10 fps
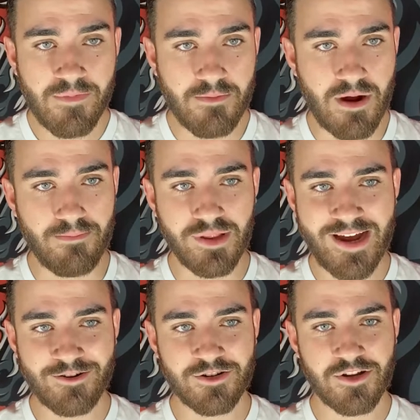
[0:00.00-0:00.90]
my
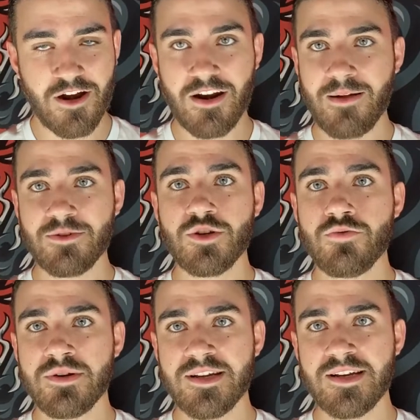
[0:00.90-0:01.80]
blinders on and I'm
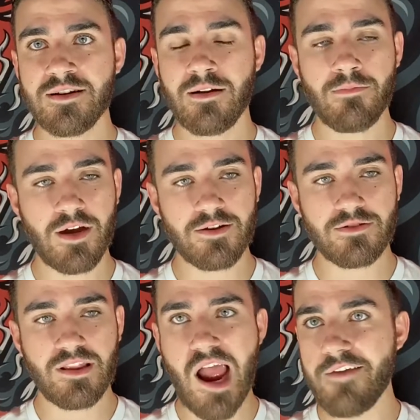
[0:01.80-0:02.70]
tuned in. I'm
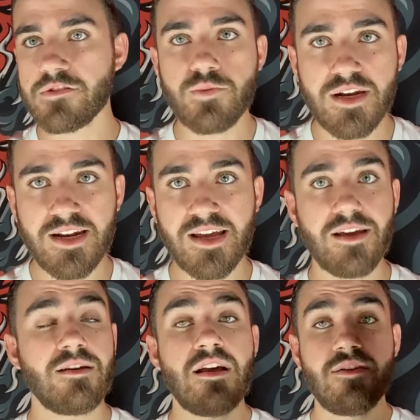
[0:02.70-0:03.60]
live tweeting
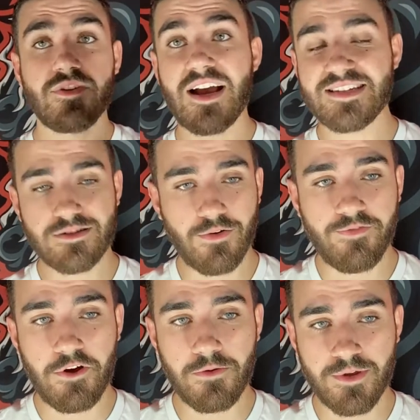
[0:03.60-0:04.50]
it. If you guys don't
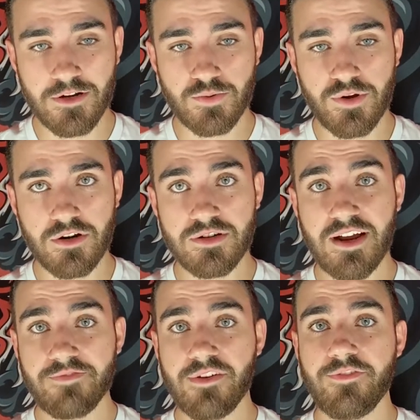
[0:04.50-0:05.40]
follow me on Twitter,
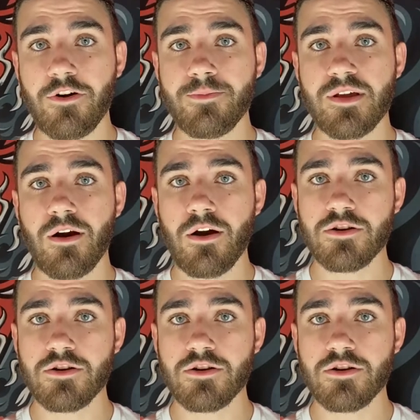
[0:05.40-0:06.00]
definitely follow me on